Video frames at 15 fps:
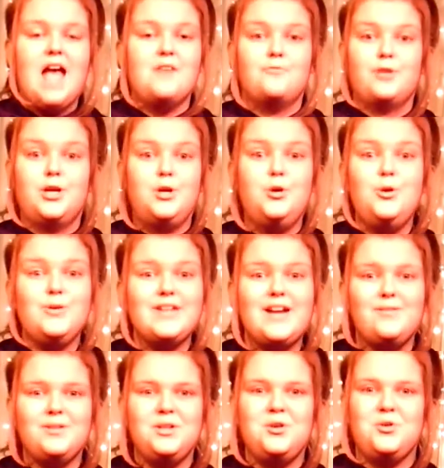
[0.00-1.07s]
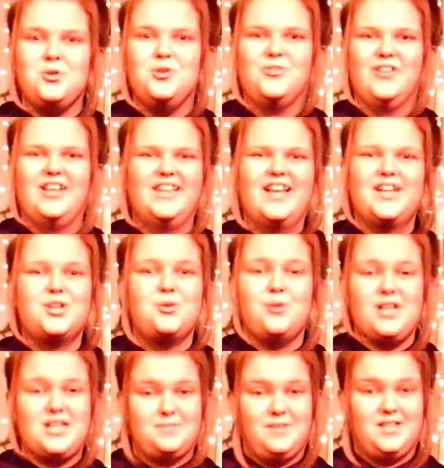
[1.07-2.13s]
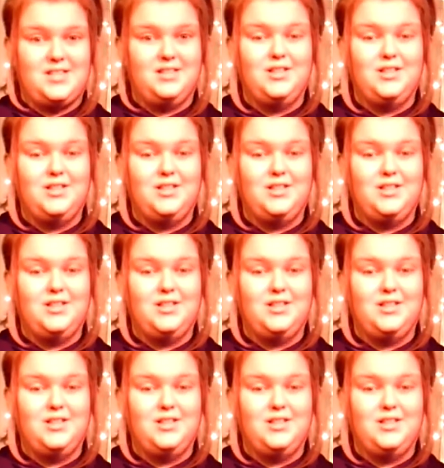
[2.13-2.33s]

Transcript: Every Who down in Whoville liked Christmas a